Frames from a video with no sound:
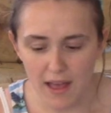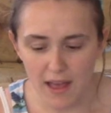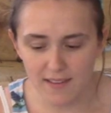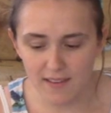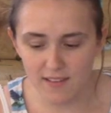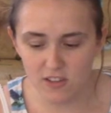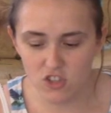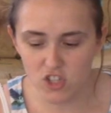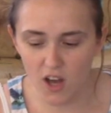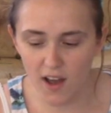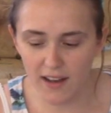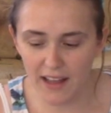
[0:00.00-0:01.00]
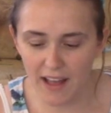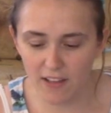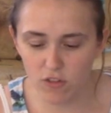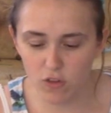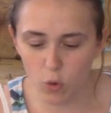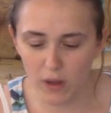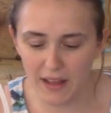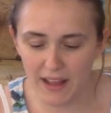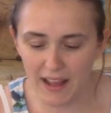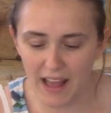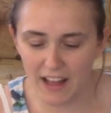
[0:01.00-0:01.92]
It is as shiny and squeaky,